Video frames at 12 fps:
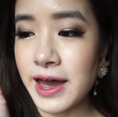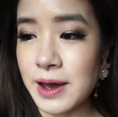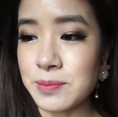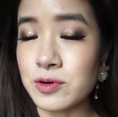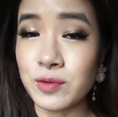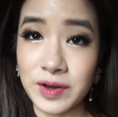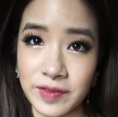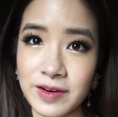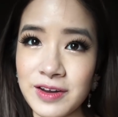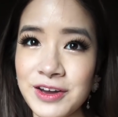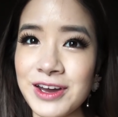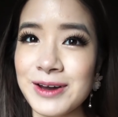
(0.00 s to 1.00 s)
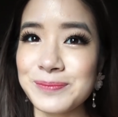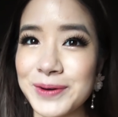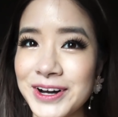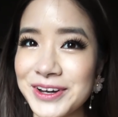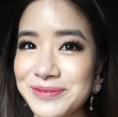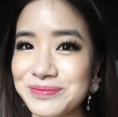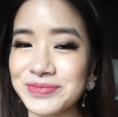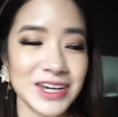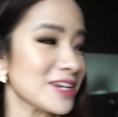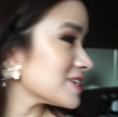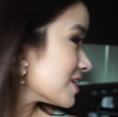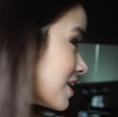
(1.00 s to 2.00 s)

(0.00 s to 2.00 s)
Apple weather, but it's